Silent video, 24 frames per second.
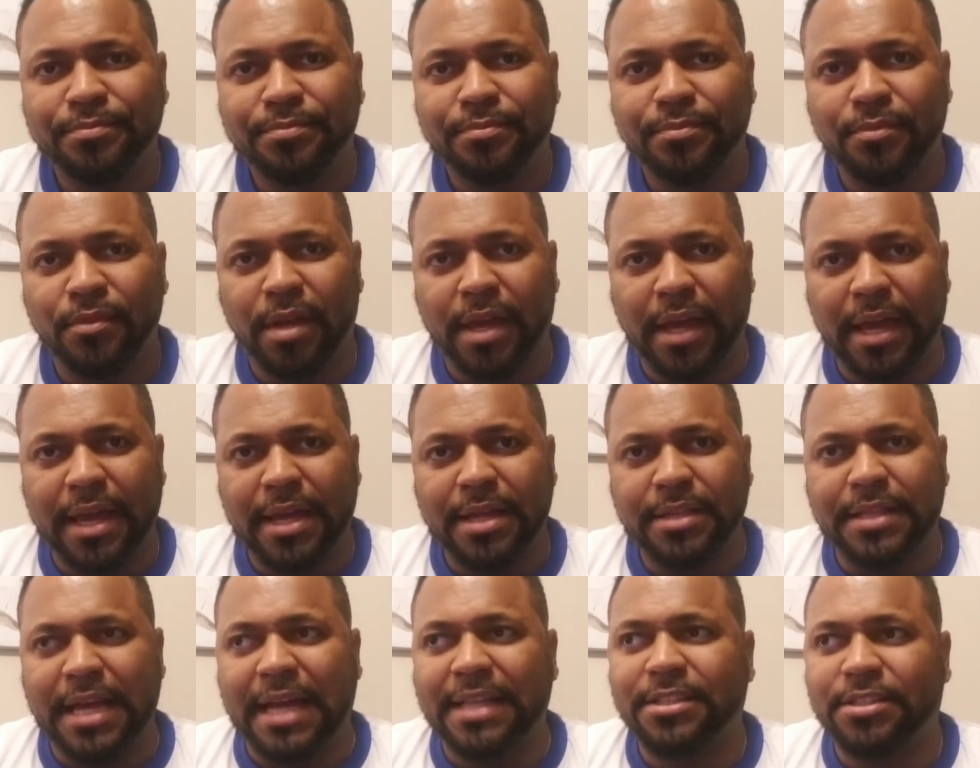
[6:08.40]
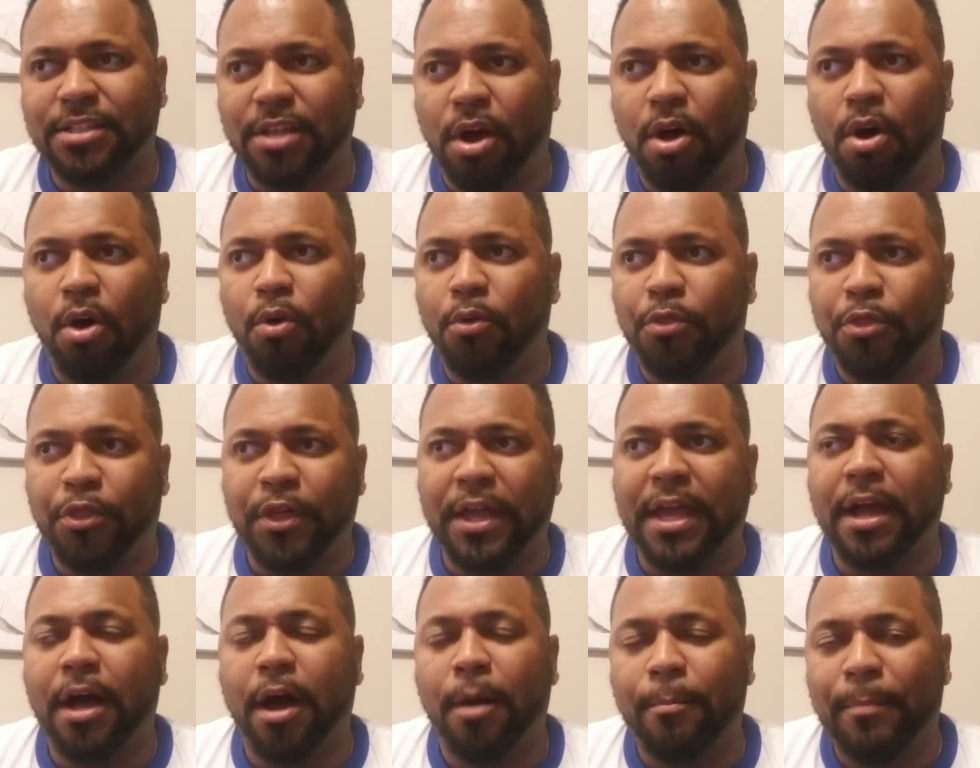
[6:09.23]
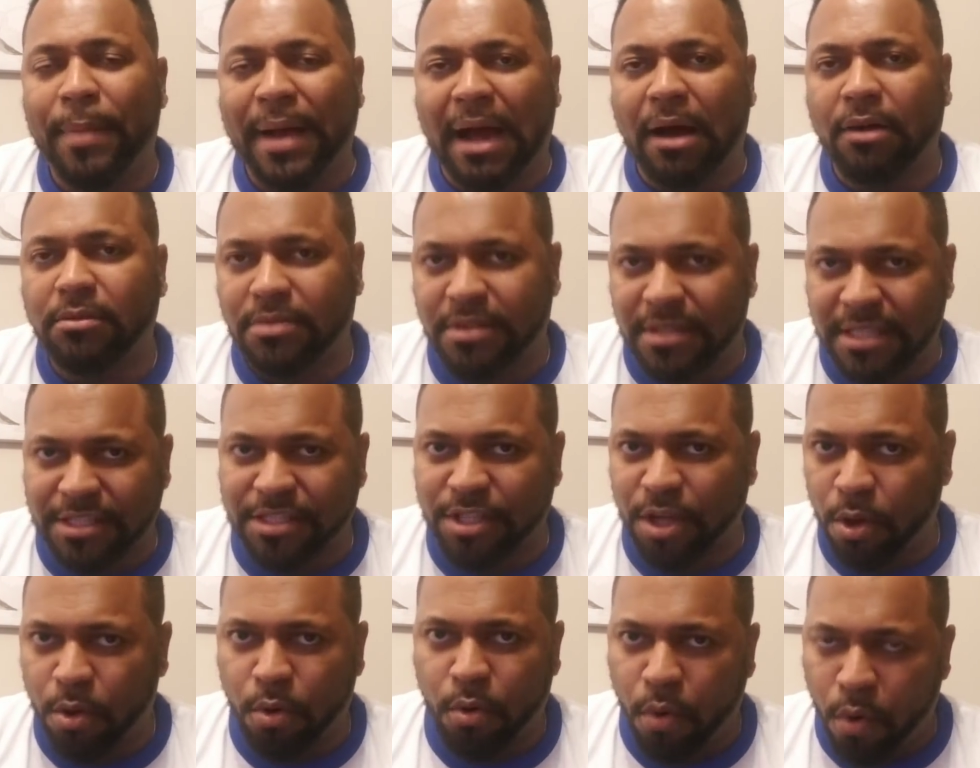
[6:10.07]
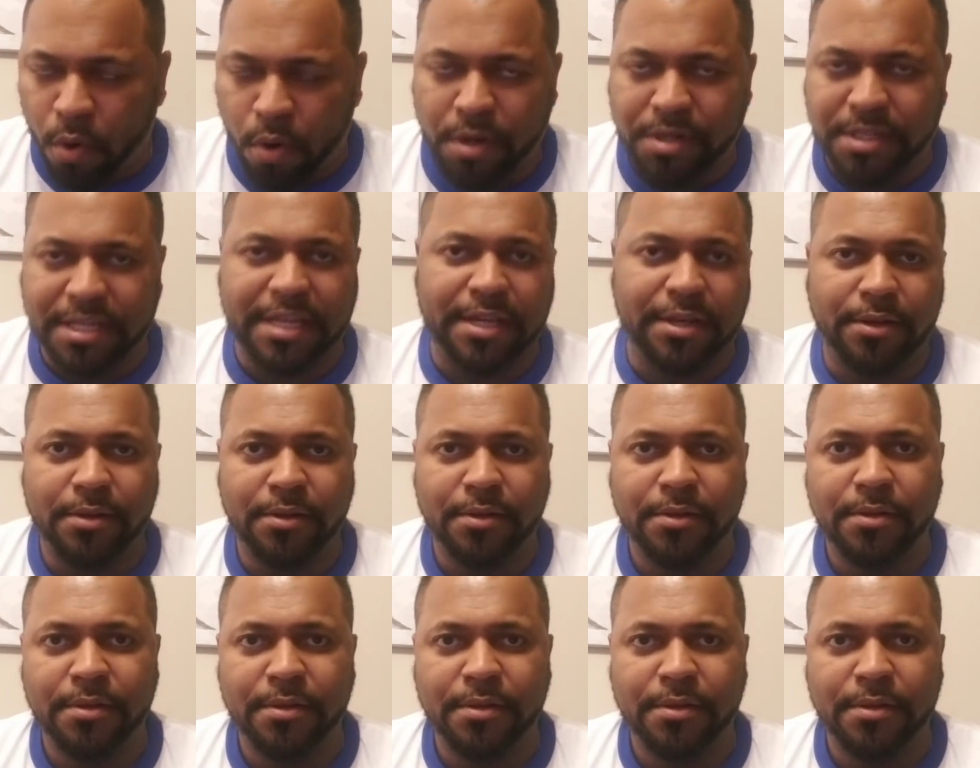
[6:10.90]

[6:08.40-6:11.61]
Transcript: Okay, that's the whole thing about this whole ordeal.